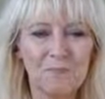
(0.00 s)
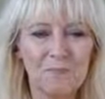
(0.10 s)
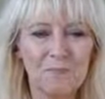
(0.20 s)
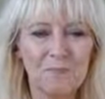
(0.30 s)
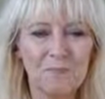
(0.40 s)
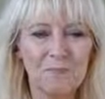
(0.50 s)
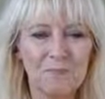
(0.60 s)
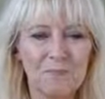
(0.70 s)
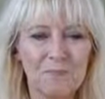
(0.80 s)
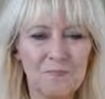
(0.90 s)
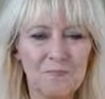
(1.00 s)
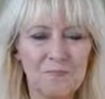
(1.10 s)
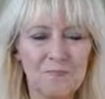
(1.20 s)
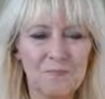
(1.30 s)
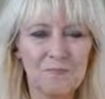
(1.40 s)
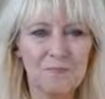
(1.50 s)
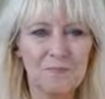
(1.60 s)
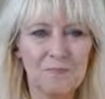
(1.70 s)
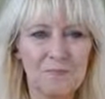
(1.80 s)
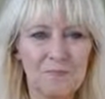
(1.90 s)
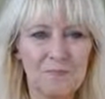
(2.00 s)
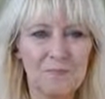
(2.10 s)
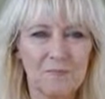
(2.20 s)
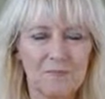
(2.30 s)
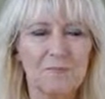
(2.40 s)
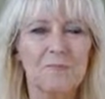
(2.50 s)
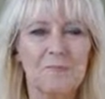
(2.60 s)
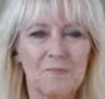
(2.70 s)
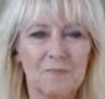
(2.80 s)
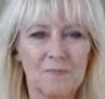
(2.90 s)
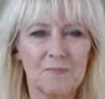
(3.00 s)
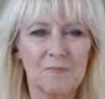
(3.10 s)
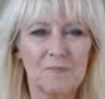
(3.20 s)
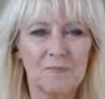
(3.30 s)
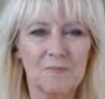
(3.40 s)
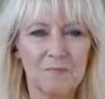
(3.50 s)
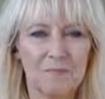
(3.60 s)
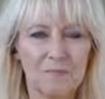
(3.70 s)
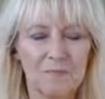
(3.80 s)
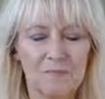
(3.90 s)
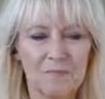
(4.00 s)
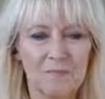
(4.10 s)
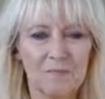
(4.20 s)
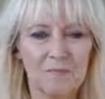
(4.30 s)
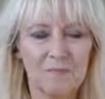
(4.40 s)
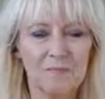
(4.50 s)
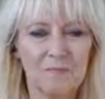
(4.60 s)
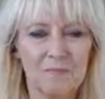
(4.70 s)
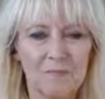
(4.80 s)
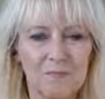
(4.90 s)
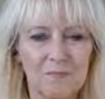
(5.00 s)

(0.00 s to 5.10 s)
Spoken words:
No words are spoken by the person on screen.